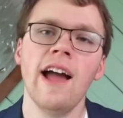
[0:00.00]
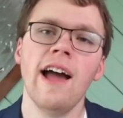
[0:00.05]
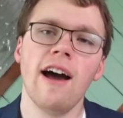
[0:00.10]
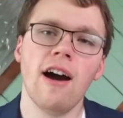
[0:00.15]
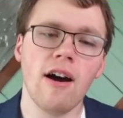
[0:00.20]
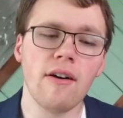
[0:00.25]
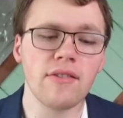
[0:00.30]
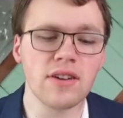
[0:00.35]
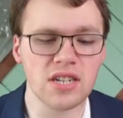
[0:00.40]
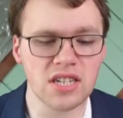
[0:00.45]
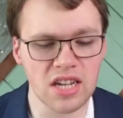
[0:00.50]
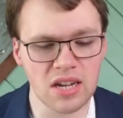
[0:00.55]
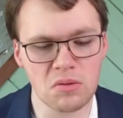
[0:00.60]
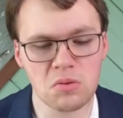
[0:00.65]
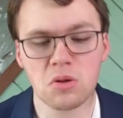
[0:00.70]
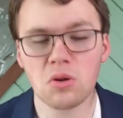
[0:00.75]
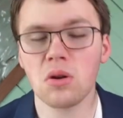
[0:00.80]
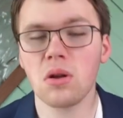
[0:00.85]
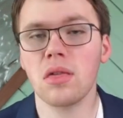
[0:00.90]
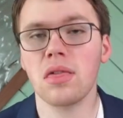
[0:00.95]
However, same
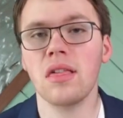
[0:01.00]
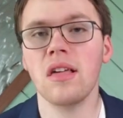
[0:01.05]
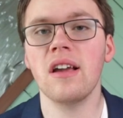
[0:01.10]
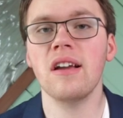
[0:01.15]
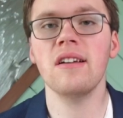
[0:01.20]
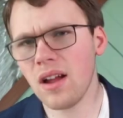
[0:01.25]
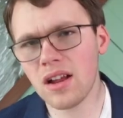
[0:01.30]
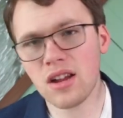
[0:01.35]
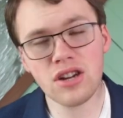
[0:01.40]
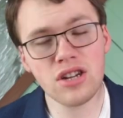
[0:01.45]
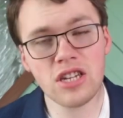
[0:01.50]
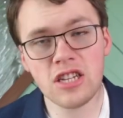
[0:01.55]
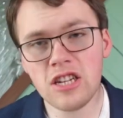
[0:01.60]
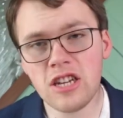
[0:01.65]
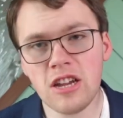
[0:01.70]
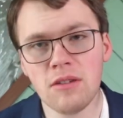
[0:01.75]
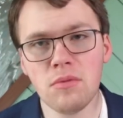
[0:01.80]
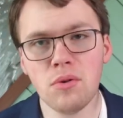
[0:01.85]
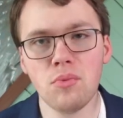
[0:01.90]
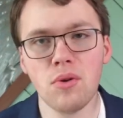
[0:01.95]
sort of thing. I could
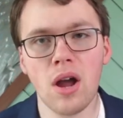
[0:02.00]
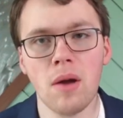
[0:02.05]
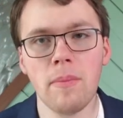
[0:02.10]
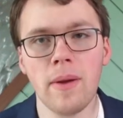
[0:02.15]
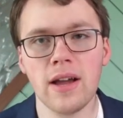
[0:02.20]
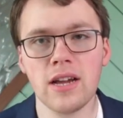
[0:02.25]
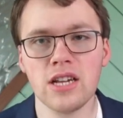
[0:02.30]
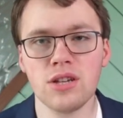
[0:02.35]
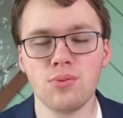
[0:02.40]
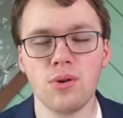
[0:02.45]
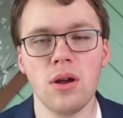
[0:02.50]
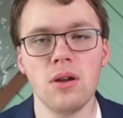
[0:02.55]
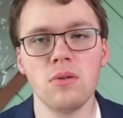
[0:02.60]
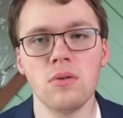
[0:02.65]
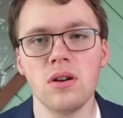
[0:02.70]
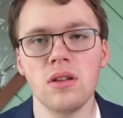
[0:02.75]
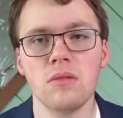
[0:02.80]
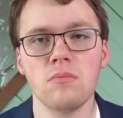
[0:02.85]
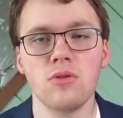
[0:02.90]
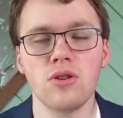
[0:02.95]
see him be brought back. He's probably
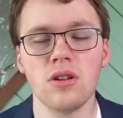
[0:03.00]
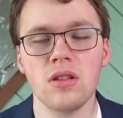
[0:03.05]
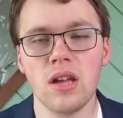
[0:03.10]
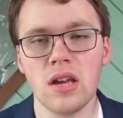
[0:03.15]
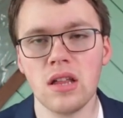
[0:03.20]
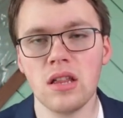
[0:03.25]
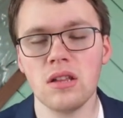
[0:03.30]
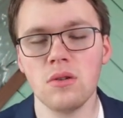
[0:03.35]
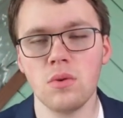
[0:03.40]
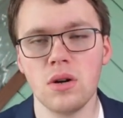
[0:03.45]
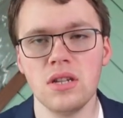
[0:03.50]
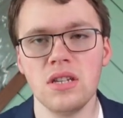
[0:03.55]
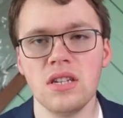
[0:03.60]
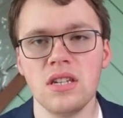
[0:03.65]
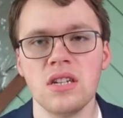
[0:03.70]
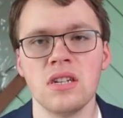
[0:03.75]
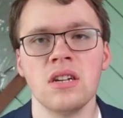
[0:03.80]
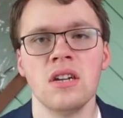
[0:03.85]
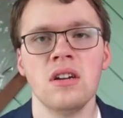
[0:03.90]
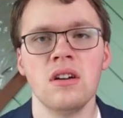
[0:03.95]
one of the more likely
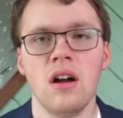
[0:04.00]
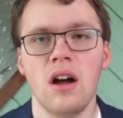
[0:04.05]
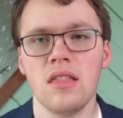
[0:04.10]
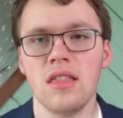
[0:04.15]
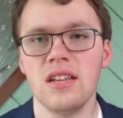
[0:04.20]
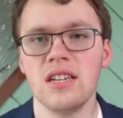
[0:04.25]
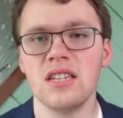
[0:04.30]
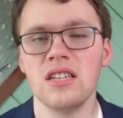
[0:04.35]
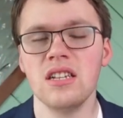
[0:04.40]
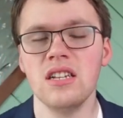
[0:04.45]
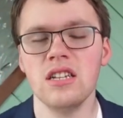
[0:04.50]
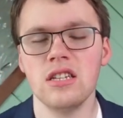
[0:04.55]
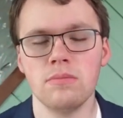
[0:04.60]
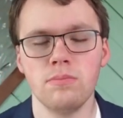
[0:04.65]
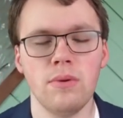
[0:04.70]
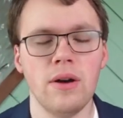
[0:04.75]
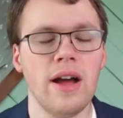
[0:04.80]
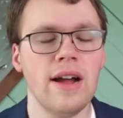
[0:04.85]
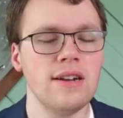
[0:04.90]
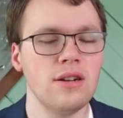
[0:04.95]
ones on this
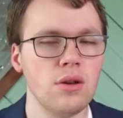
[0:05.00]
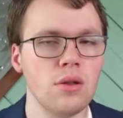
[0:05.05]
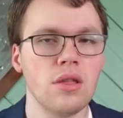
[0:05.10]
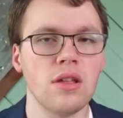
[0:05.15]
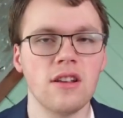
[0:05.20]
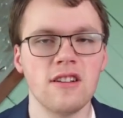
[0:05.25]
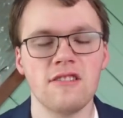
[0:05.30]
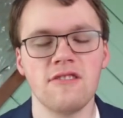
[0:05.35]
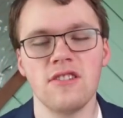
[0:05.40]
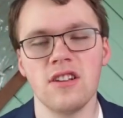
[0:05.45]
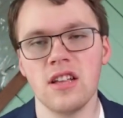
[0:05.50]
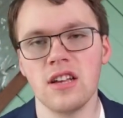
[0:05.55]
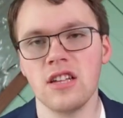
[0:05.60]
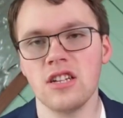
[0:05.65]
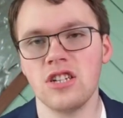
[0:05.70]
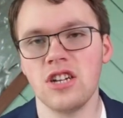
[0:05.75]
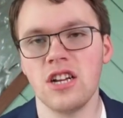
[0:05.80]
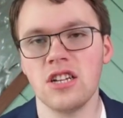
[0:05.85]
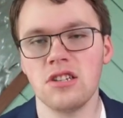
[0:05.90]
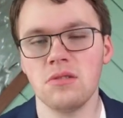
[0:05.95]
list, but I do think there's a really
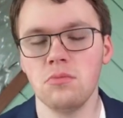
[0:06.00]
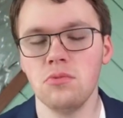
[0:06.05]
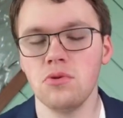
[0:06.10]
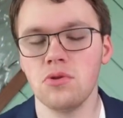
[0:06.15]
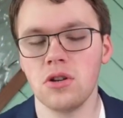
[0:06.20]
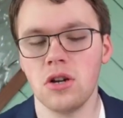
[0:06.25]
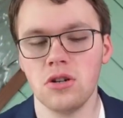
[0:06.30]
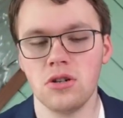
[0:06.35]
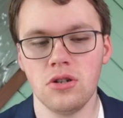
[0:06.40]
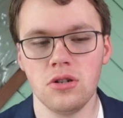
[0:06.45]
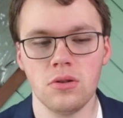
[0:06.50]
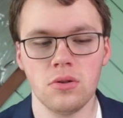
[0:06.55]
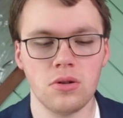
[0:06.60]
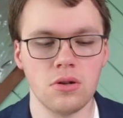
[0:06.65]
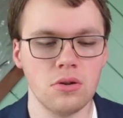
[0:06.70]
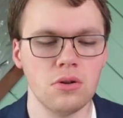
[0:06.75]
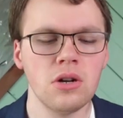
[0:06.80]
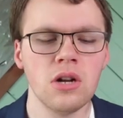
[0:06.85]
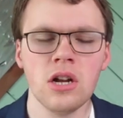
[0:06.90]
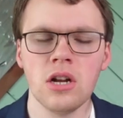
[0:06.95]
likely chance he moves on too.
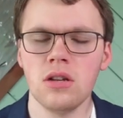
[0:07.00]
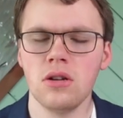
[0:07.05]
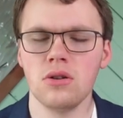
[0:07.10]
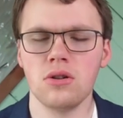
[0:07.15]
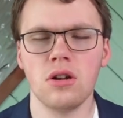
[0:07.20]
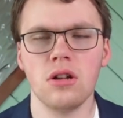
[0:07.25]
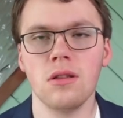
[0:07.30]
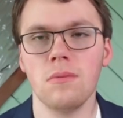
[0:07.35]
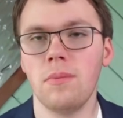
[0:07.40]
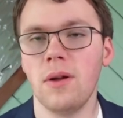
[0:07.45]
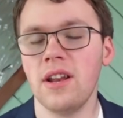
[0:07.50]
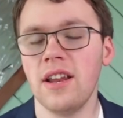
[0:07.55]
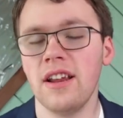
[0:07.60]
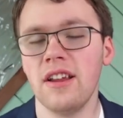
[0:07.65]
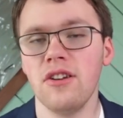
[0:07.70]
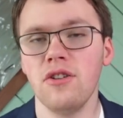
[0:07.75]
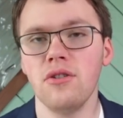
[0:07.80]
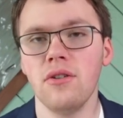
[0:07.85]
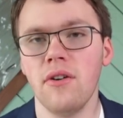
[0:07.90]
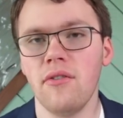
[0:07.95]
So those are all the
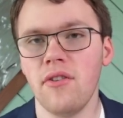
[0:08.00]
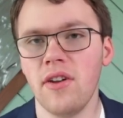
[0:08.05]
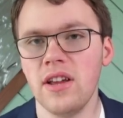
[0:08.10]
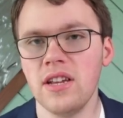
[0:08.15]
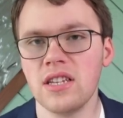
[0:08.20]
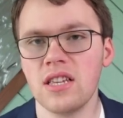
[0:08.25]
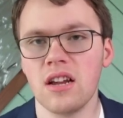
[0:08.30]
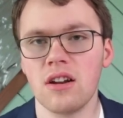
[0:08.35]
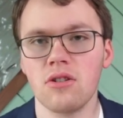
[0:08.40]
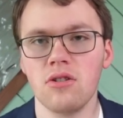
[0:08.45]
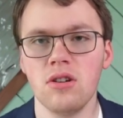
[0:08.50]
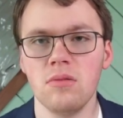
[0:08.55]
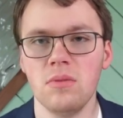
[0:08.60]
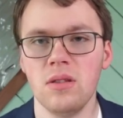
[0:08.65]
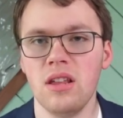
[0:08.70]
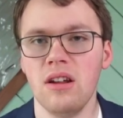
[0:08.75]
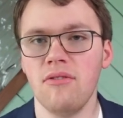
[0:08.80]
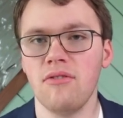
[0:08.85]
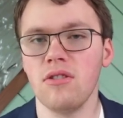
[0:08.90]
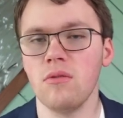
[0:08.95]
pending UFAs that are going to
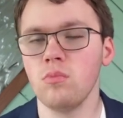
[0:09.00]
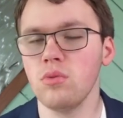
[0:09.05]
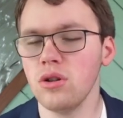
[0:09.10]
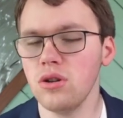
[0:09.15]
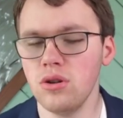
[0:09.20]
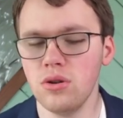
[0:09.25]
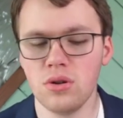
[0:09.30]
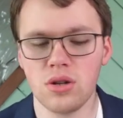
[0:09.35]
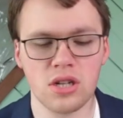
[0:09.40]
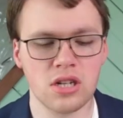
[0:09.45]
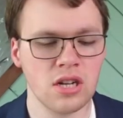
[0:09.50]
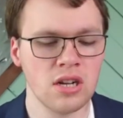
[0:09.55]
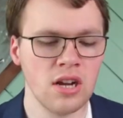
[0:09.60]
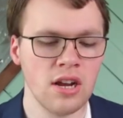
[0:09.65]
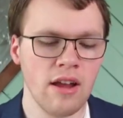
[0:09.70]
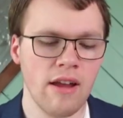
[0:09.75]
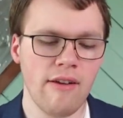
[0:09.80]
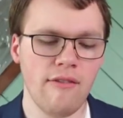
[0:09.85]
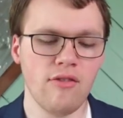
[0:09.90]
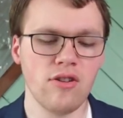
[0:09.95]
be there for the Blues.
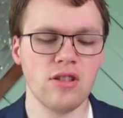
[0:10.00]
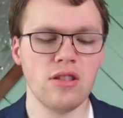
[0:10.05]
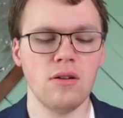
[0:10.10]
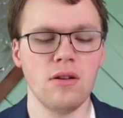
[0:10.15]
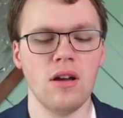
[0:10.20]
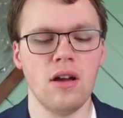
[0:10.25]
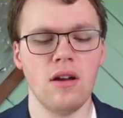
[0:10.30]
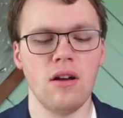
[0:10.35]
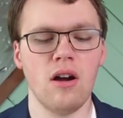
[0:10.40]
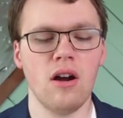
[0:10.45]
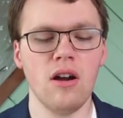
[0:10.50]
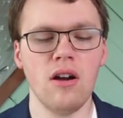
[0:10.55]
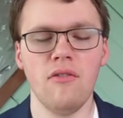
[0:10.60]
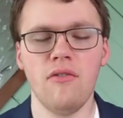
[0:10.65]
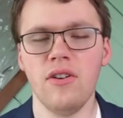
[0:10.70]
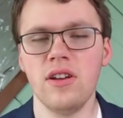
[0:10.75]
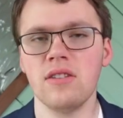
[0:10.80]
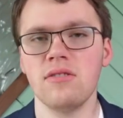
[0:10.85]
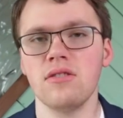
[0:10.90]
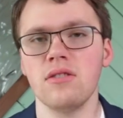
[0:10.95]
If you look at the
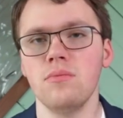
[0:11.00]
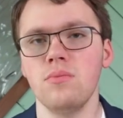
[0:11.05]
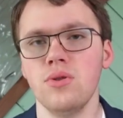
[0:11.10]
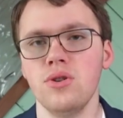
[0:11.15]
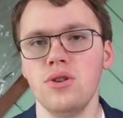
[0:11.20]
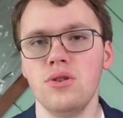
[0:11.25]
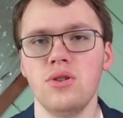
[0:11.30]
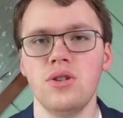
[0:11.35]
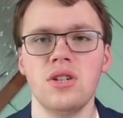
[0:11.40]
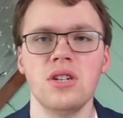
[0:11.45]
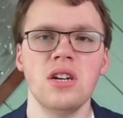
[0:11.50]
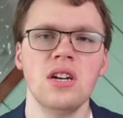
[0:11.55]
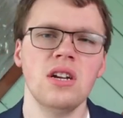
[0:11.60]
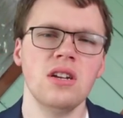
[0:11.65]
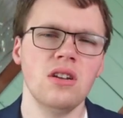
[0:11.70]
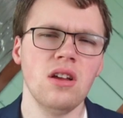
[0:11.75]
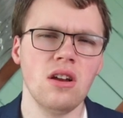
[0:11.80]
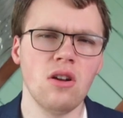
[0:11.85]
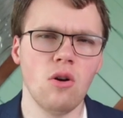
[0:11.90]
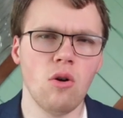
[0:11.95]
RFAs for the Blues,
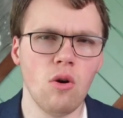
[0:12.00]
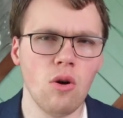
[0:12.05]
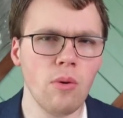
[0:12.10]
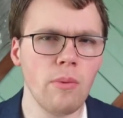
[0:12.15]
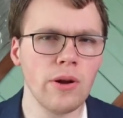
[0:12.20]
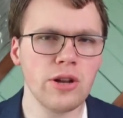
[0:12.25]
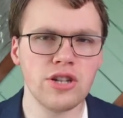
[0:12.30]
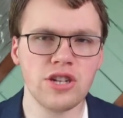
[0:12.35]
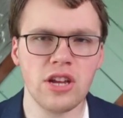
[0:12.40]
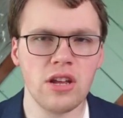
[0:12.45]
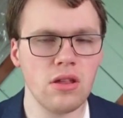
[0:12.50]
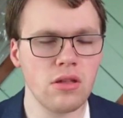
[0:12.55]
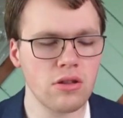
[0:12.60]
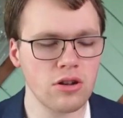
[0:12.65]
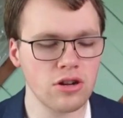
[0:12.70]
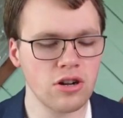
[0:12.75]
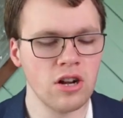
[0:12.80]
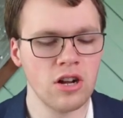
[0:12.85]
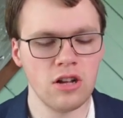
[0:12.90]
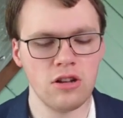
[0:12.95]
not a whole bunch
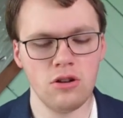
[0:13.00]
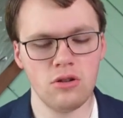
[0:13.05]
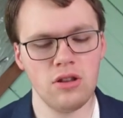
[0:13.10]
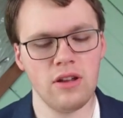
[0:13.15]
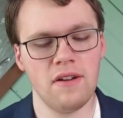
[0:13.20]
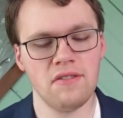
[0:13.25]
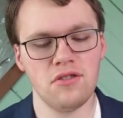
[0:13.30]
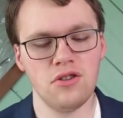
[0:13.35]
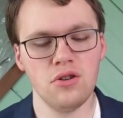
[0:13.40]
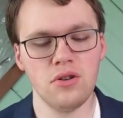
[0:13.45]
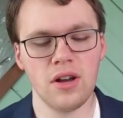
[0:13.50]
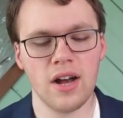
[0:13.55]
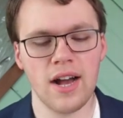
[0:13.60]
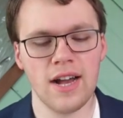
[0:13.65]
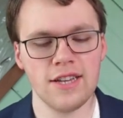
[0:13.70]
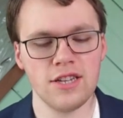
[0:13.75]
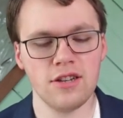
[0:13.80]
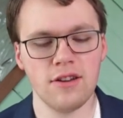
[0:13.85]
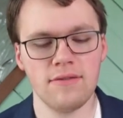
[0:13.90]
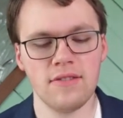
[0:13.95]
either. You only have 2
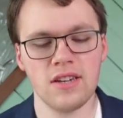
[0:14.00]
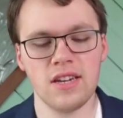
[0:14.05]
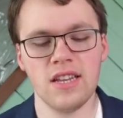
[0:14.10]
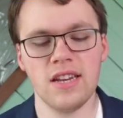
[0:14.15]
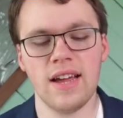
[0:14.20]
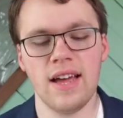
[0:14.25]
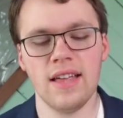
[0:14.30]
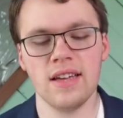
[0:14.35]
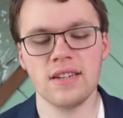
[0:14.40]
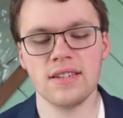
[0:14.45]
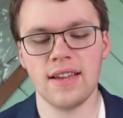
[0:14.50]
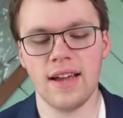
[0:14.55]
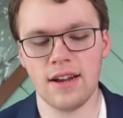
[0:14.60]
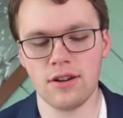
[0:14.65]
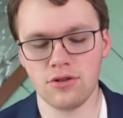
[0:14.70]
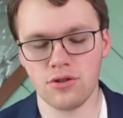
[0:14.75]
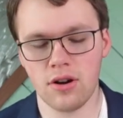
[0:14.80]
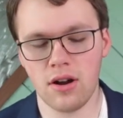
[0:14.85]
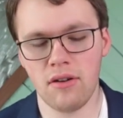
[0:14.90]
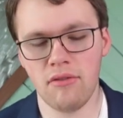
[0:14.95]
guys. You have Nikita
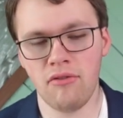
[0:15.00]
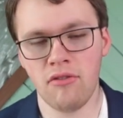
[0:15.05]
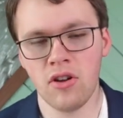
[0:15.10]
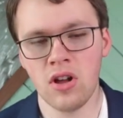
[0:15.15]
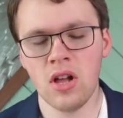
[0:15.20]
Alexandrov,